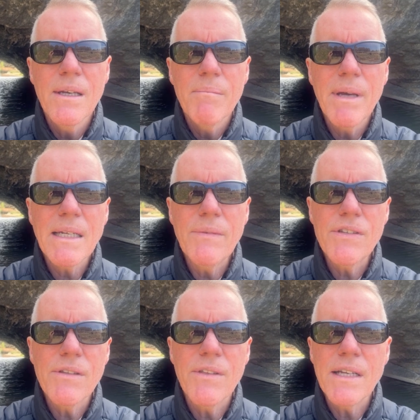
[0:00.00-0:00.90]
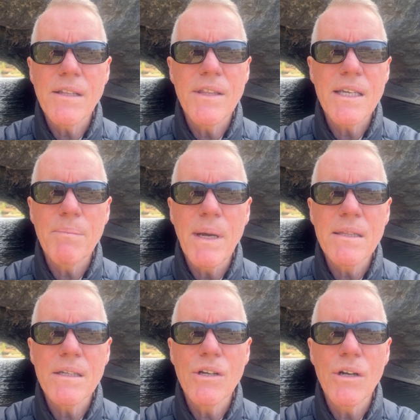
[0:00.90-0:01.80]
magnificent thing to think about,
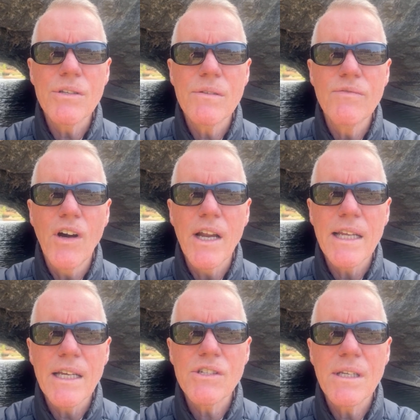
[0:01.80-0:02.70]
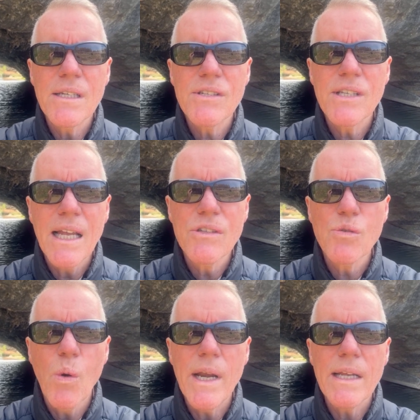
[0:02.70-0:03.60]
that God is inviting us to his son's
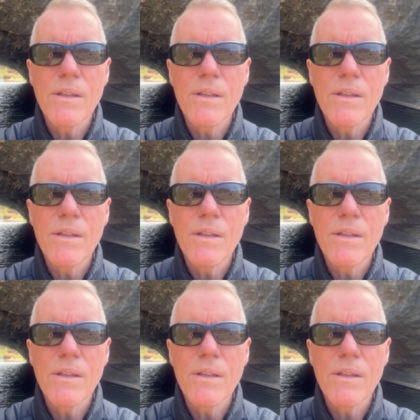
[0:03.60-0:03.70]
wedding,